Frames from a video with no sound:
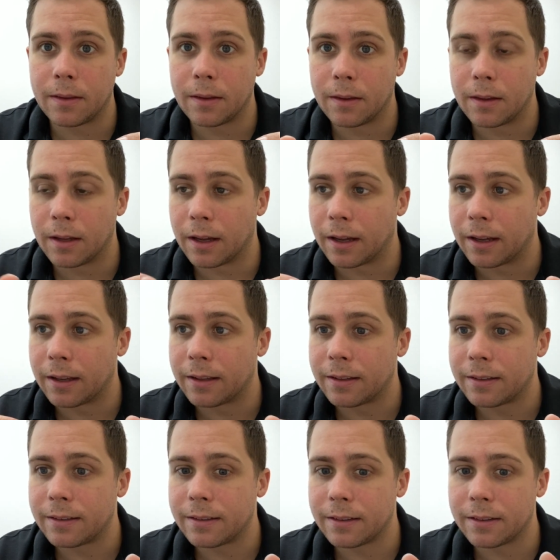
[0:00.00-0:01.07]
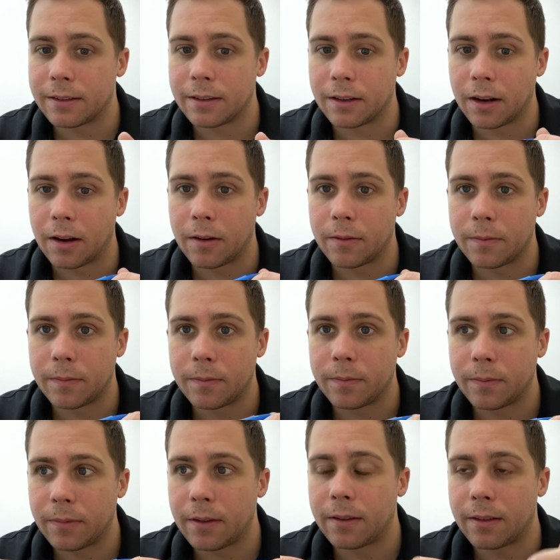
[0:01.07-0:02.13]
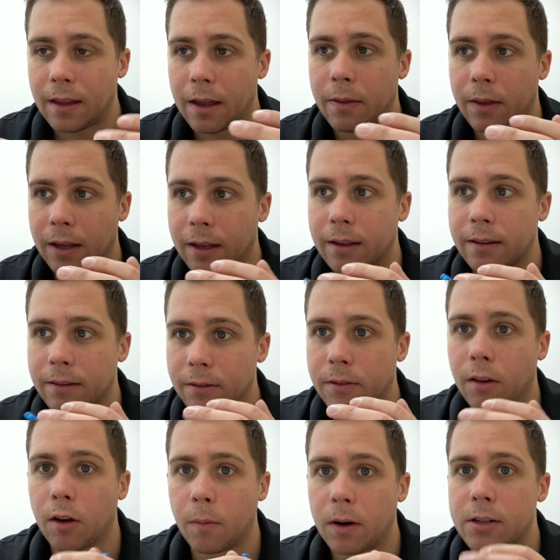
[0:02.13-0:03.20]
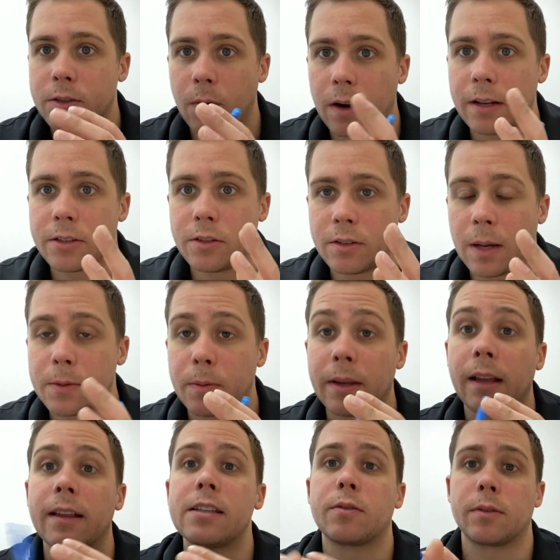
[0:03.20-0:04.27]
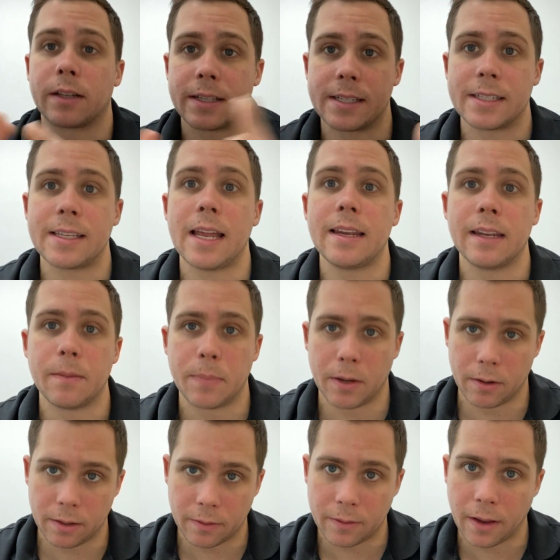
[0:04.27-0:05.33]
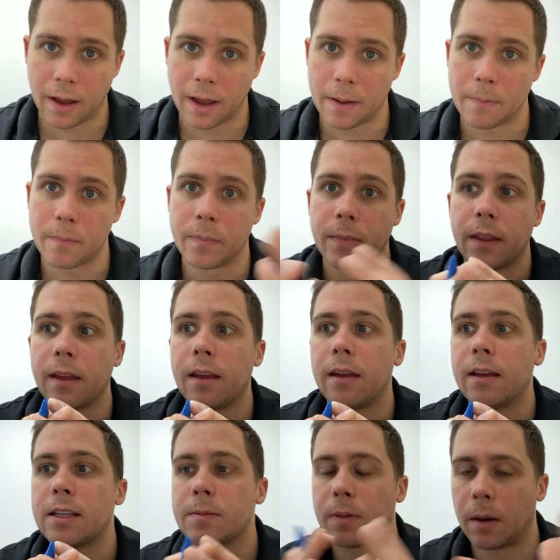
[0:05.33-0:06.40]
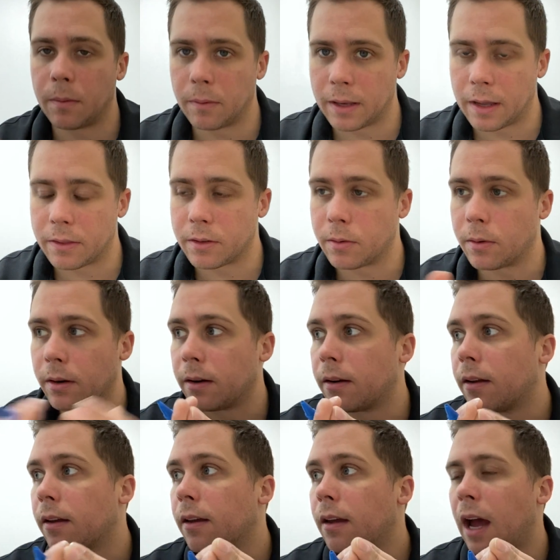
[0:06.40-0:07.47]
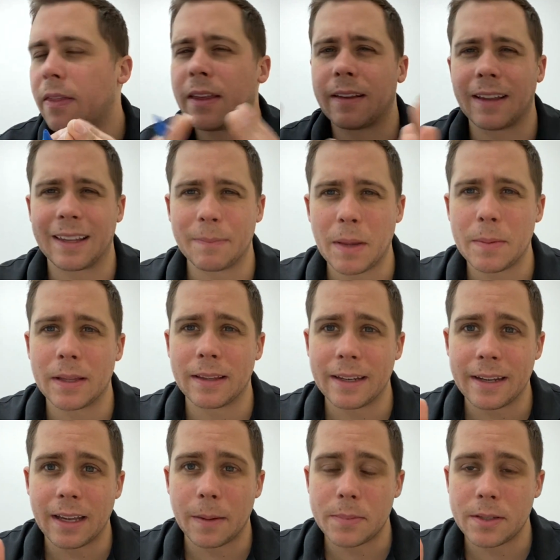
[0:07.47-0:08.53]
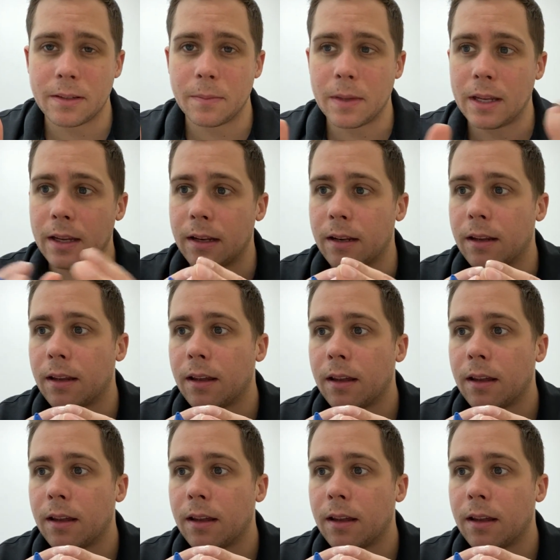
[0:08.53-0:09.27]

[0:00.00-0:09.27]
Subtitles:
I think low bar squatting 2 times a week, at least for an extended period of time, is probably out the door. I think like maybe leading up to the meet,